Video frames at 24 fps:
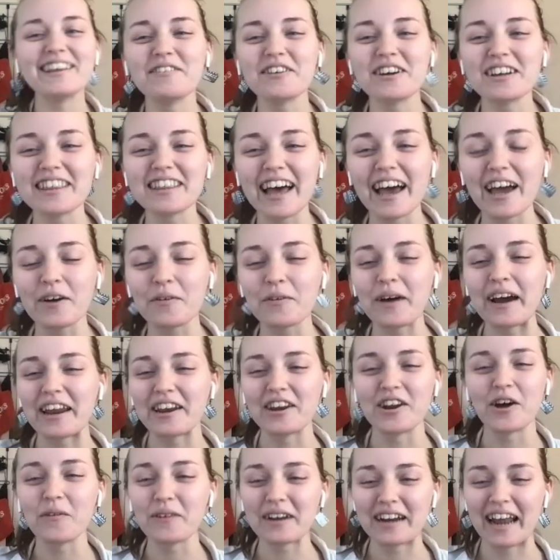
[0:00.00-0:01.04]
we're like, "Wait,
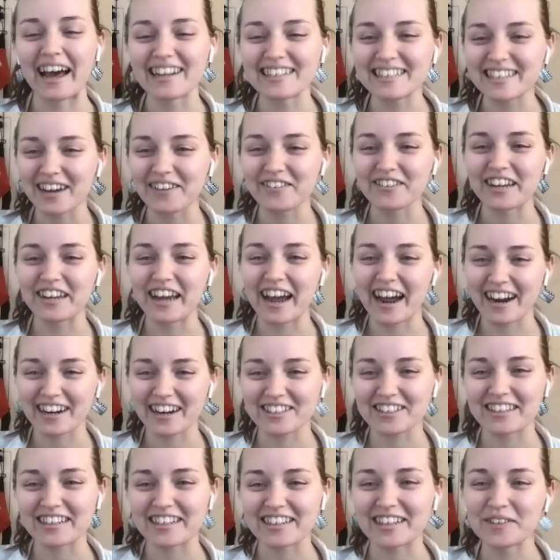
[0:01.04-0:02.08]
no one has that
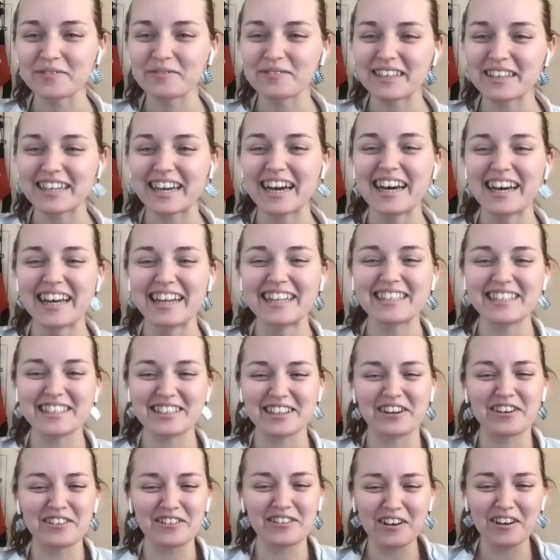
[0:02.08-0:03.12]
reaction here because
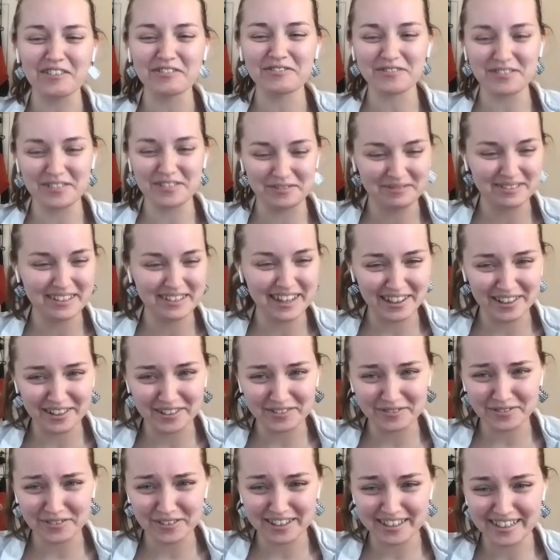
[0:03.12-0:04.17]
they're all from
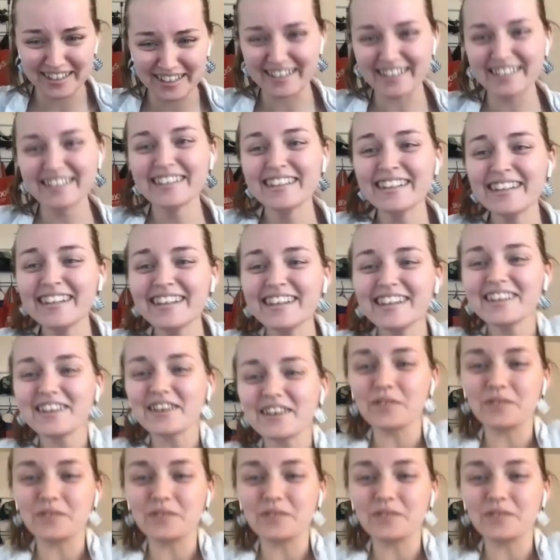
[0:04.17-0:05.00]
California or